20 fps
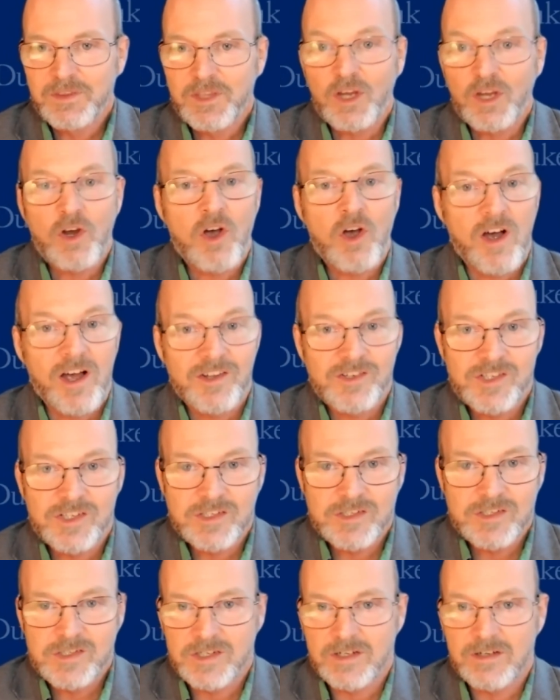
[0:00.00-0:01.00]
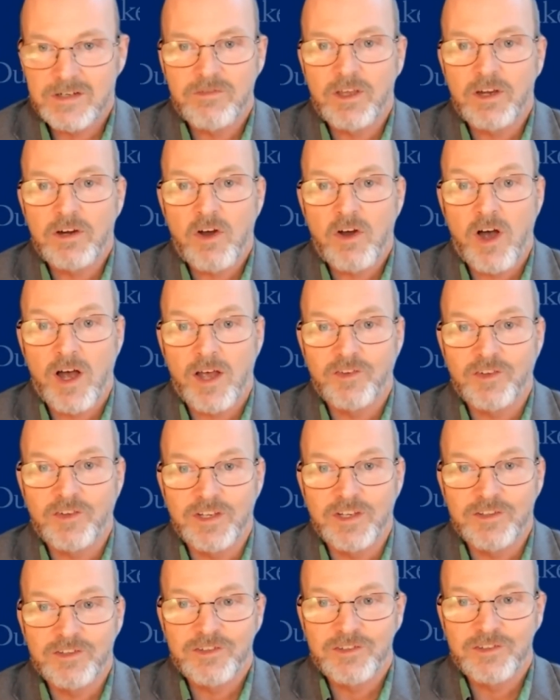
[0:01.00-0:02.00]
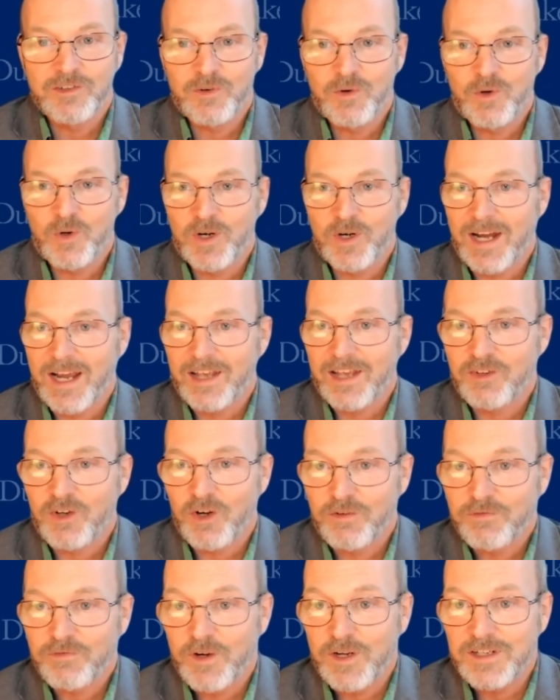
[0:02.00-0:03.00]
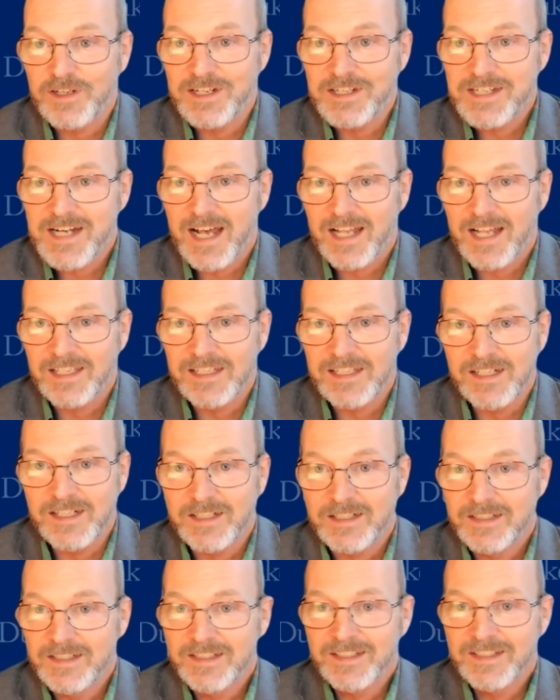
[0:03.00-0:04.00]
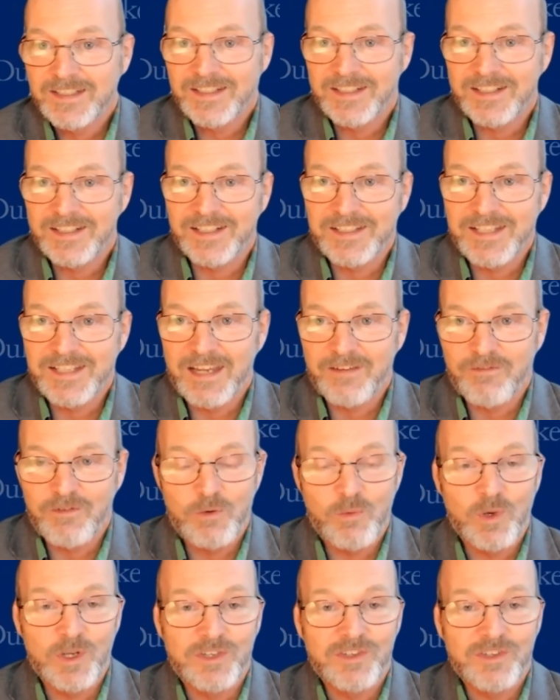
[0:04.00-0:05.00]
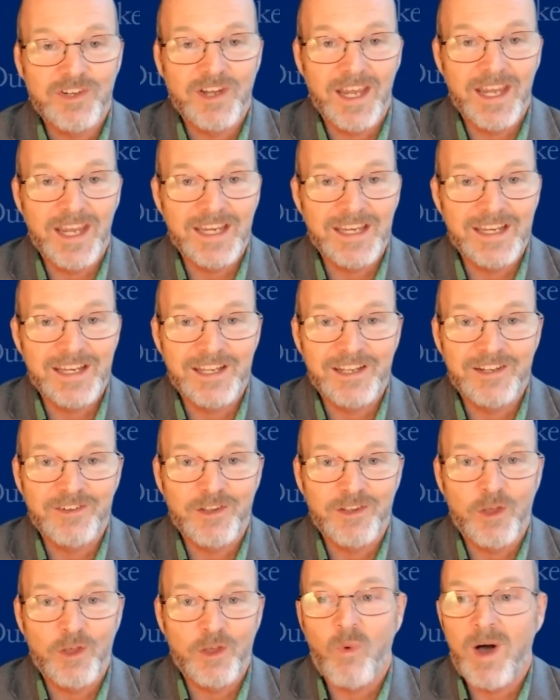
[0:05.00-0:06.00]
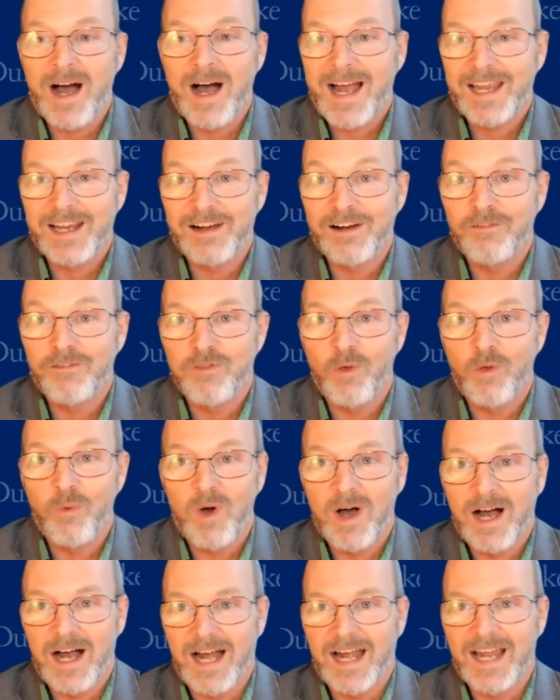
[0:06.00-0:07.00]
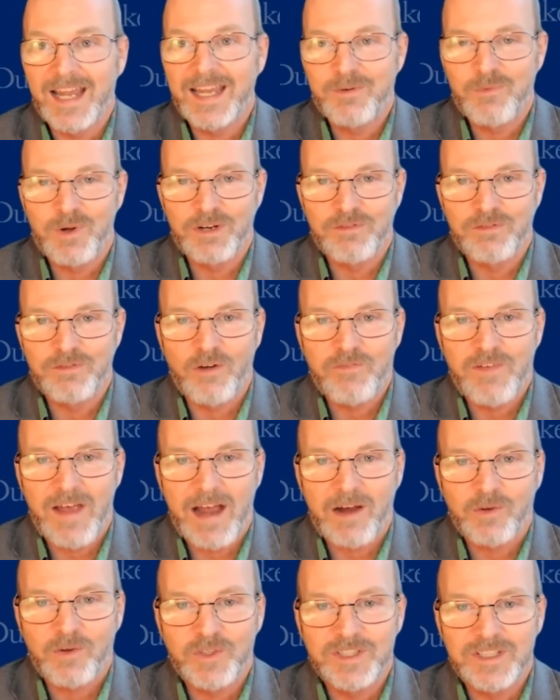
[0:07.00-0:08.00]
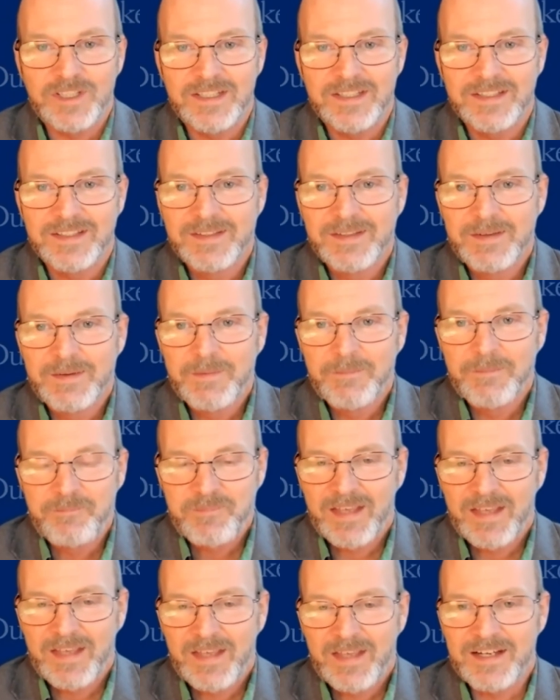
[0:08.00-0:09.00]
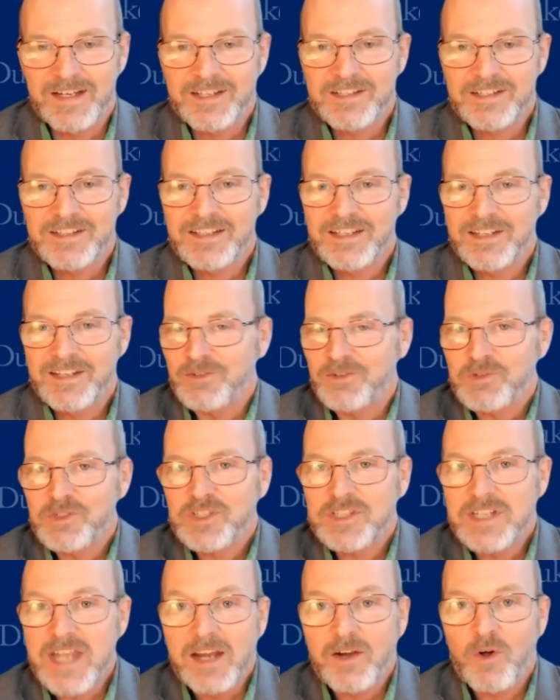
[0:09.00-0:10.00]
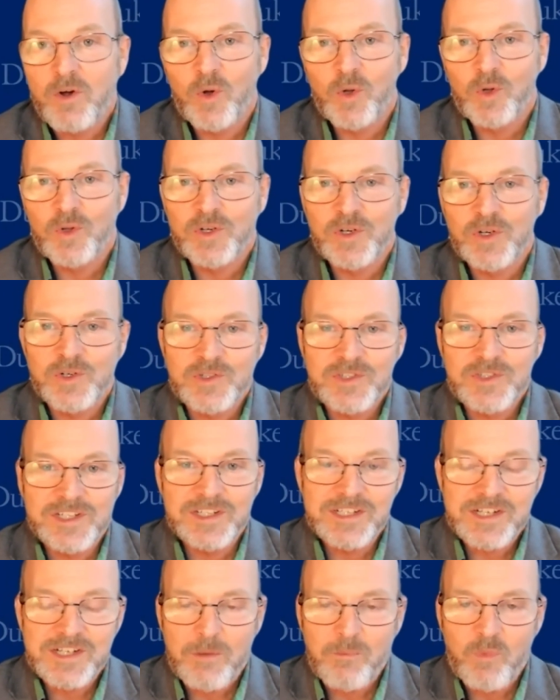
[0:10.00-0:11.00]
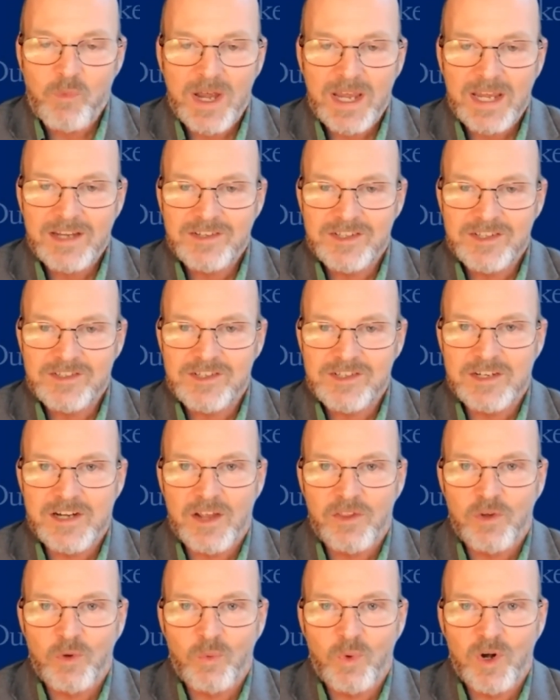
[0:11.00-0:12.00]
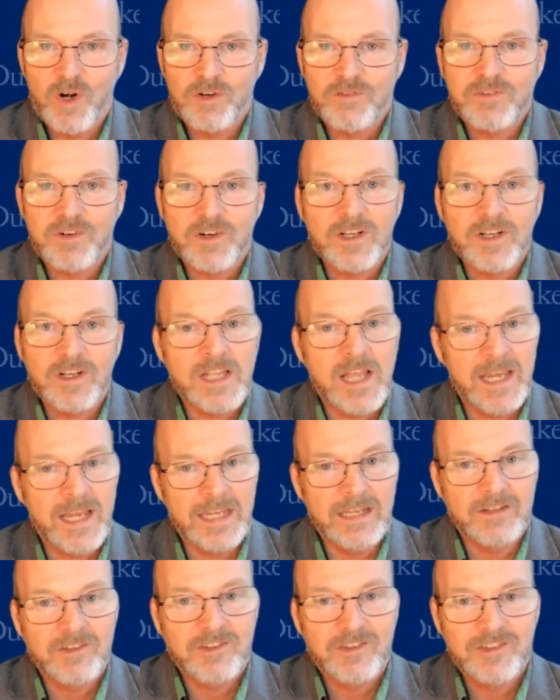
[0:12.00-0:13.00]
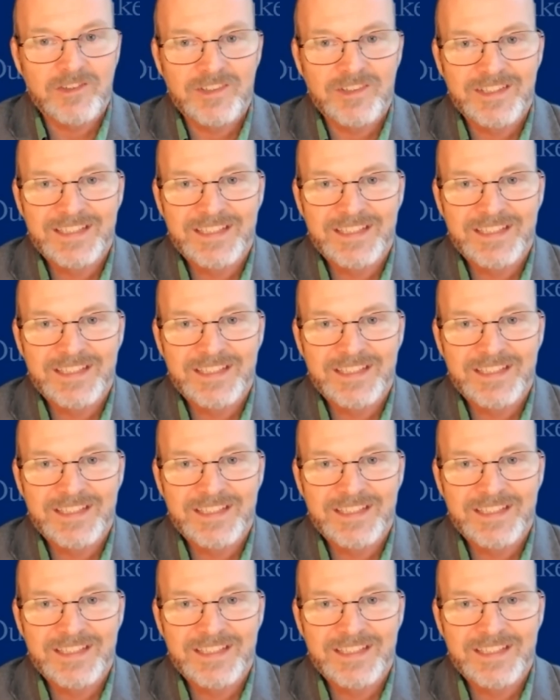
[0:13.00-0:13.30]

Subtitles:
causes of the causes? Or as our friend Natalia David would say, is the why of the why, one of our faculty. Stakeholders in some ways is another word for clients.